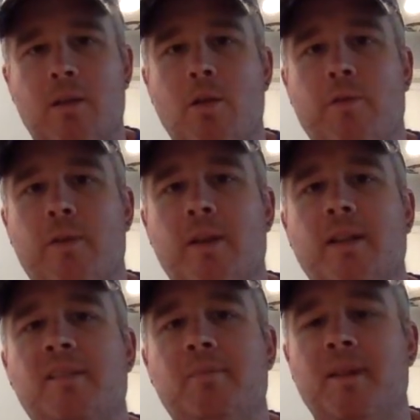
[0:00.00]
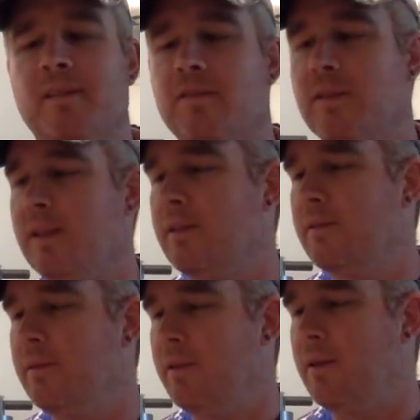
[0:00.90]
go for it inexpensively,
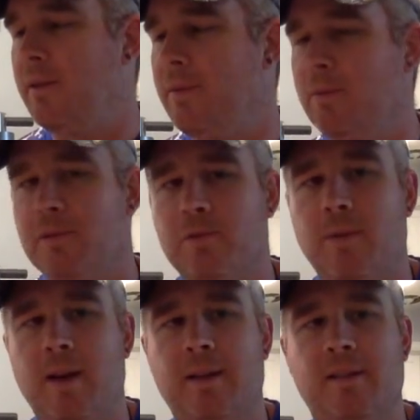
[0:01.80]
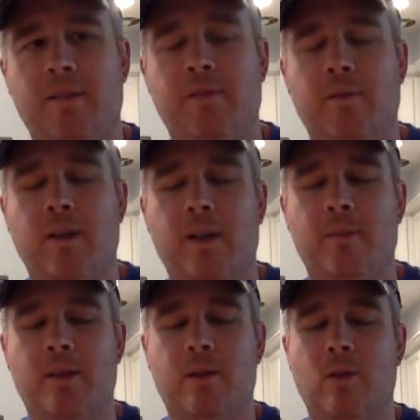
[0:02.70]
um, which is why I definitely
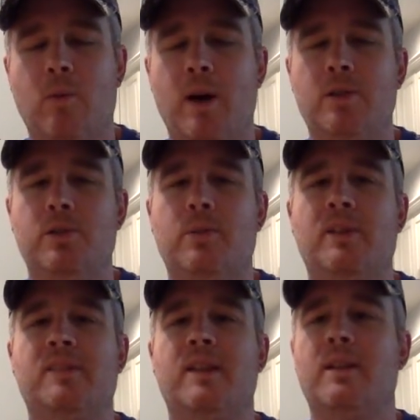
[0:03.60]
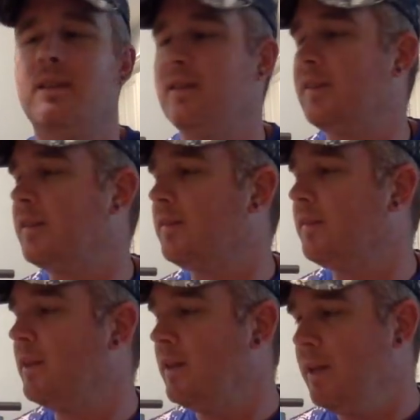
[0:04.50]
recommend the GoWise USA. These
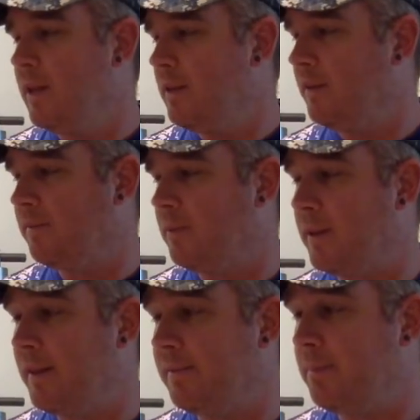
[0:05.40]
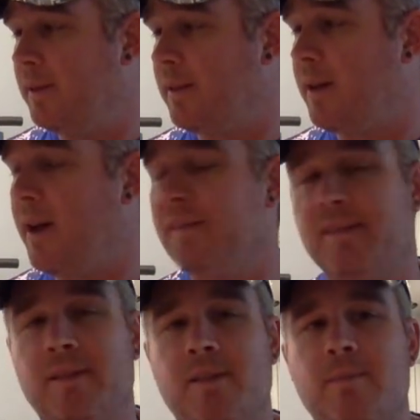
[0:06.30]
things, this one has been a
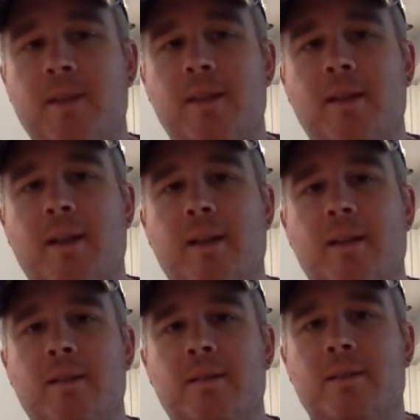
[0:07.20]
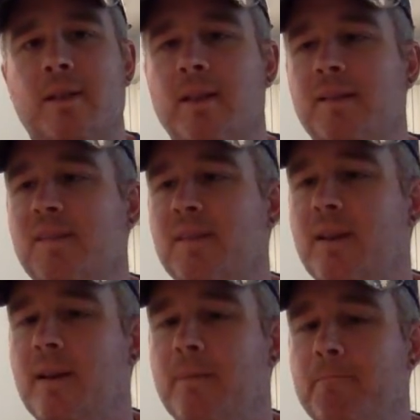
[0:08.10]
godsend to me, and it's
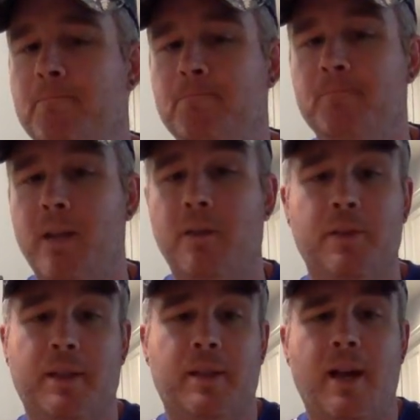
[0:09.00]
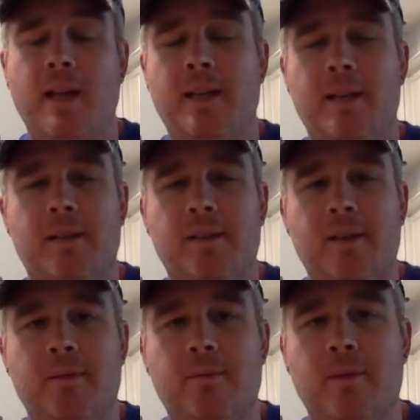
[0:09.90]
um, everything that I need.
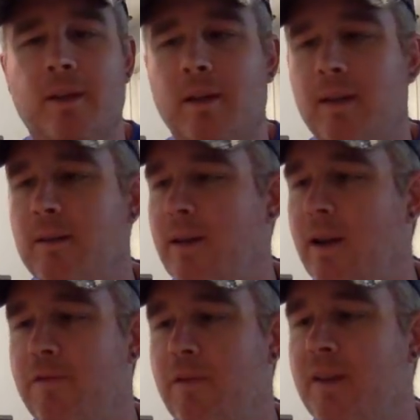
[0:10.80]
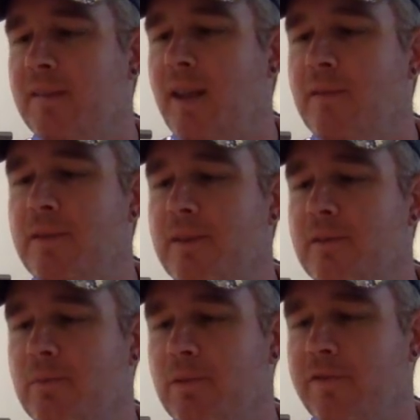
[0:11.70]
It, it, it, air fries
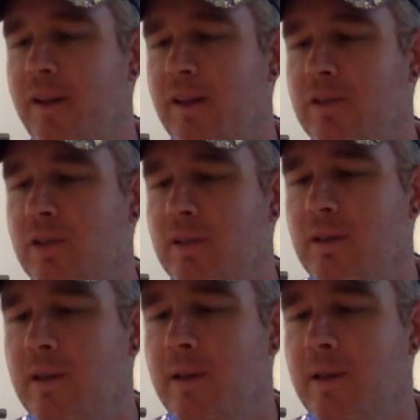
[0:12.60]
everything to perfection.